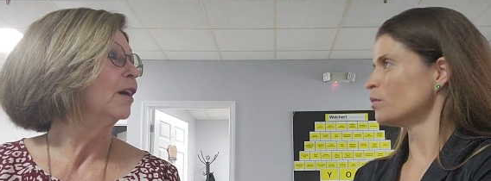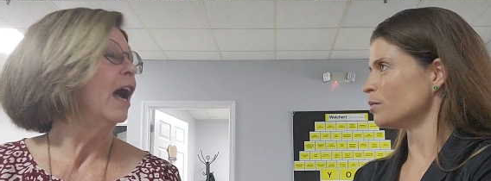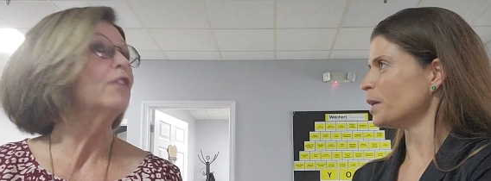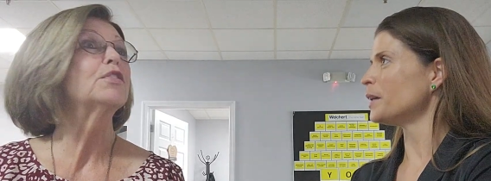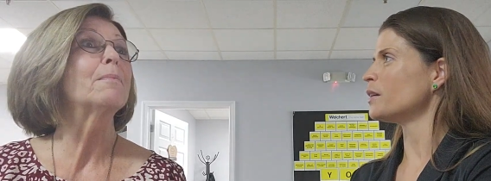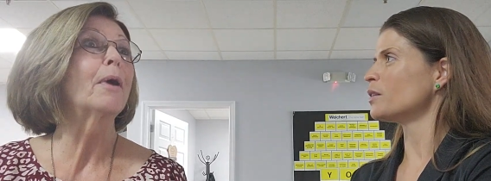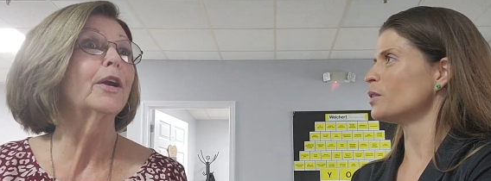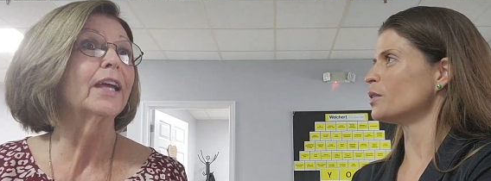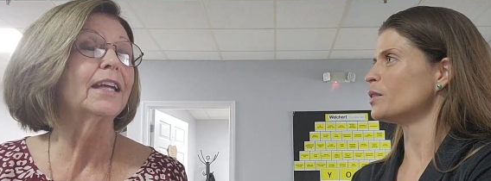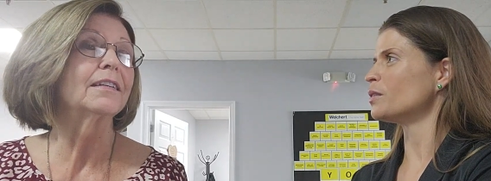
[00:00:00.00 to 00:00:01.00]
Speaker 1: How's right. the
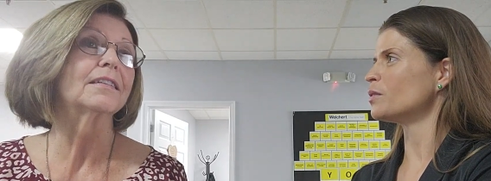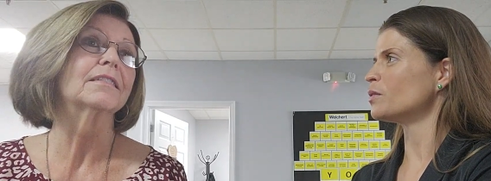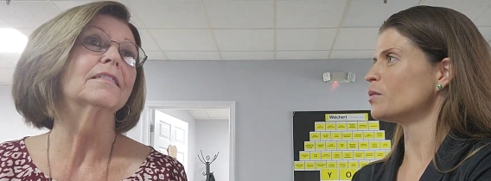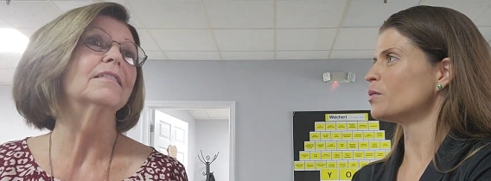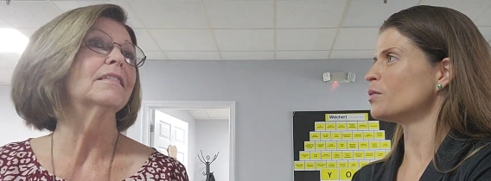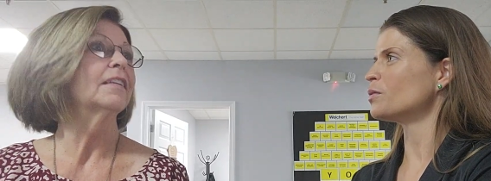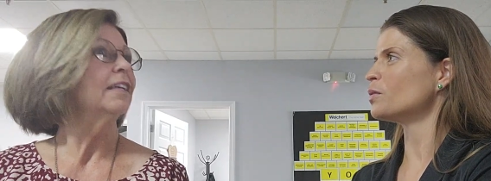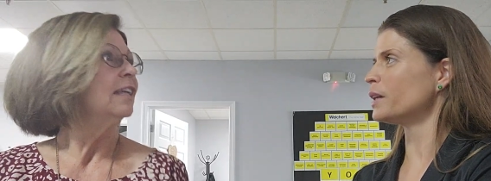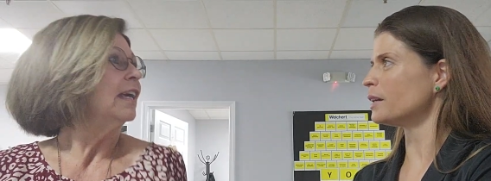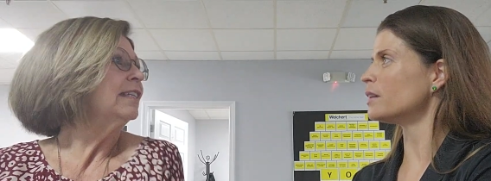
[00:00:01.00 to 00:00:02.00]
market?
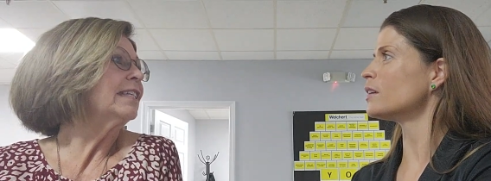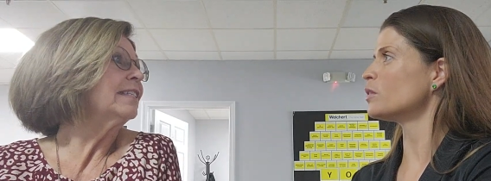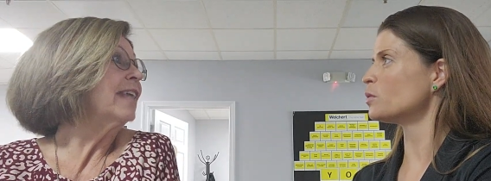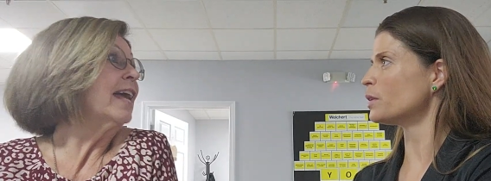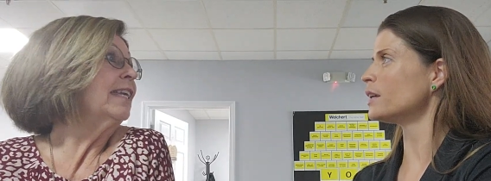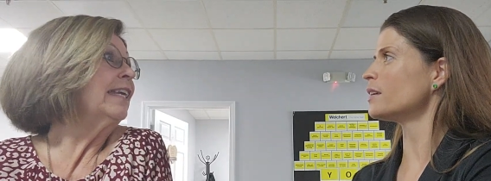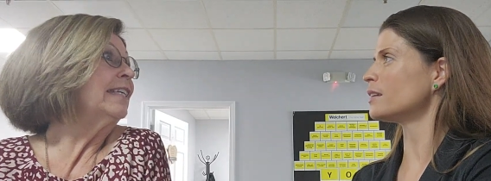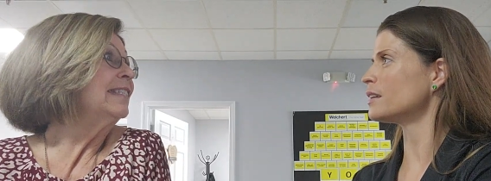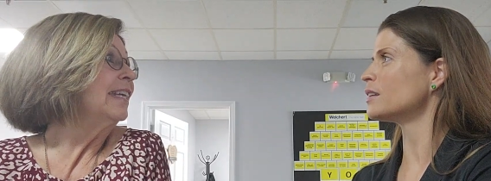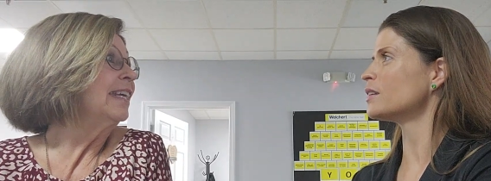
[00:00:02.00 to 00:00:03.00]
Right. And that's not right. an
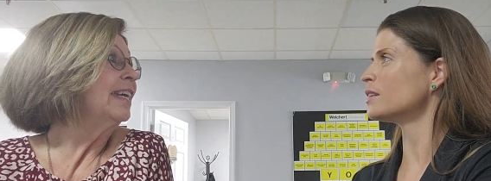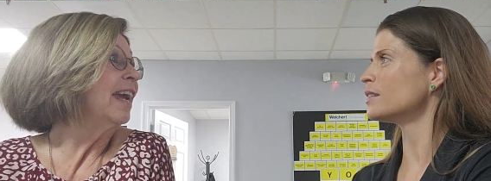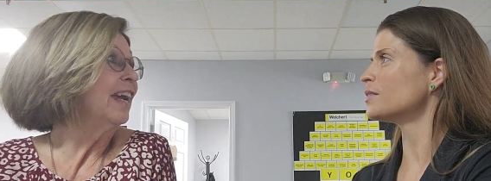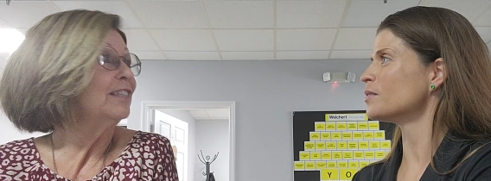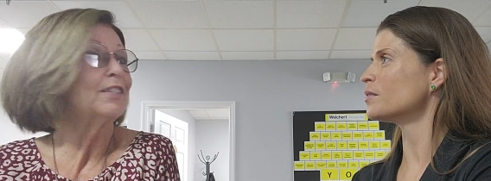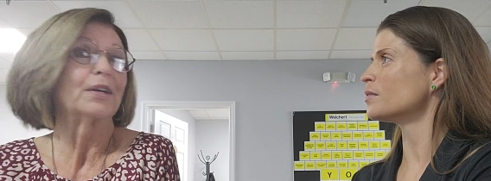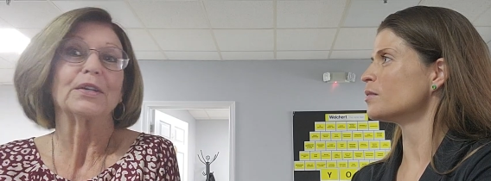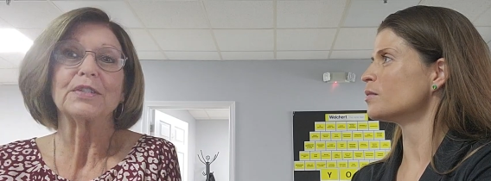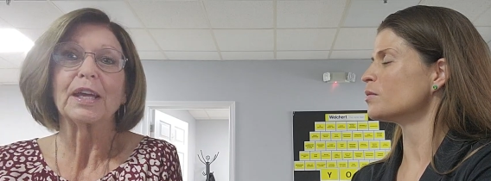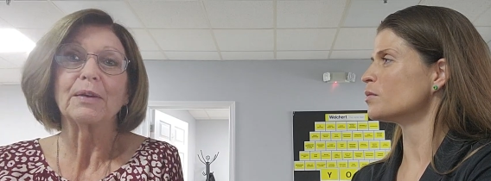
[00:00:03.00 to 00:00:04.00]
easy answer.
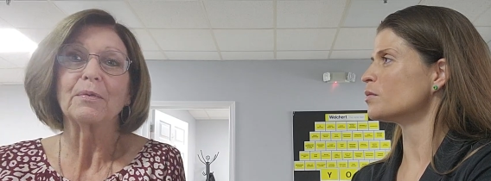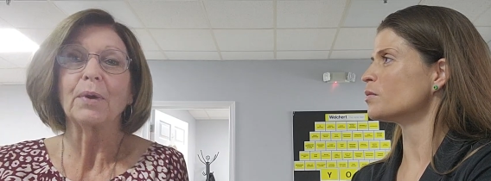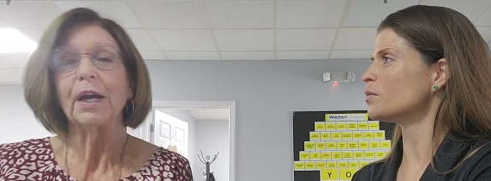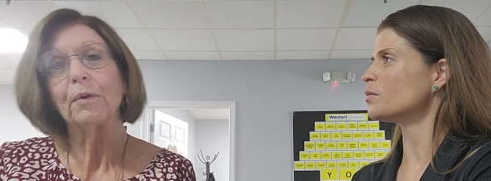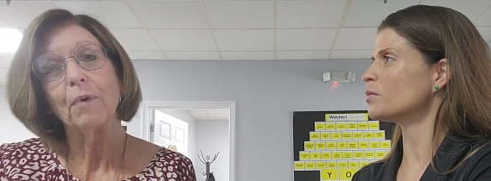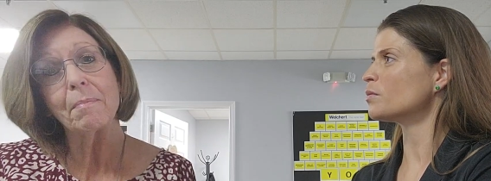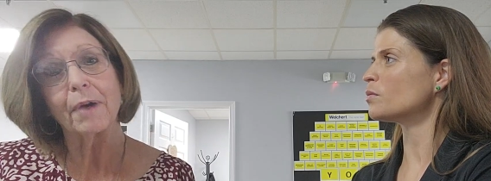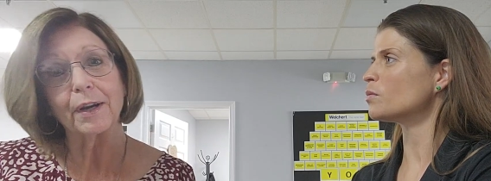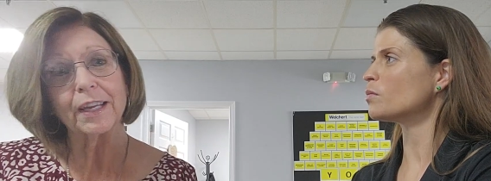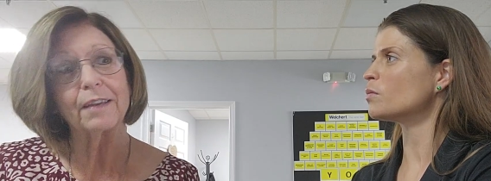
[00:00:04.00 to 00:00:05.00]
It's like where, what
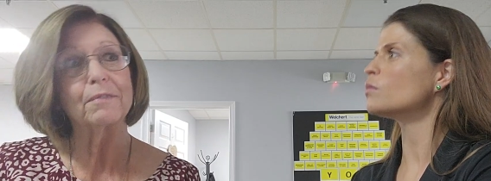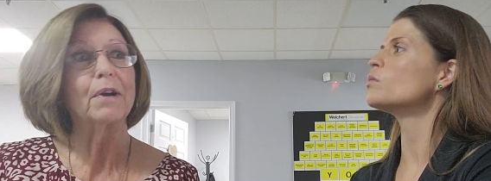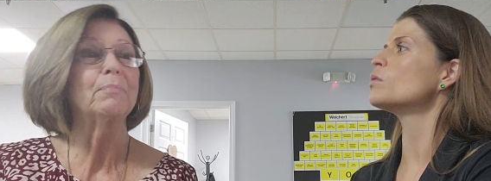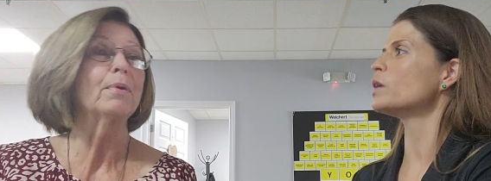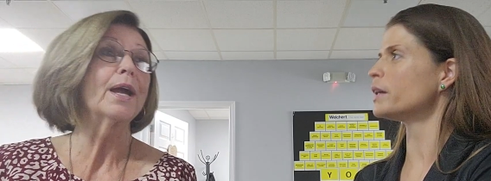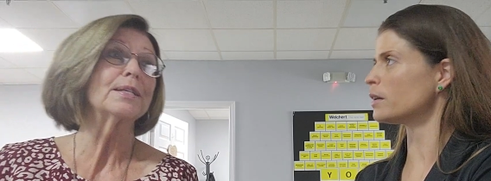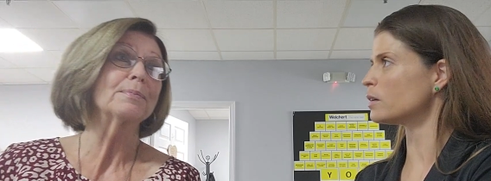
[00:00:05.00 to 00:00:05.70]
market, what right.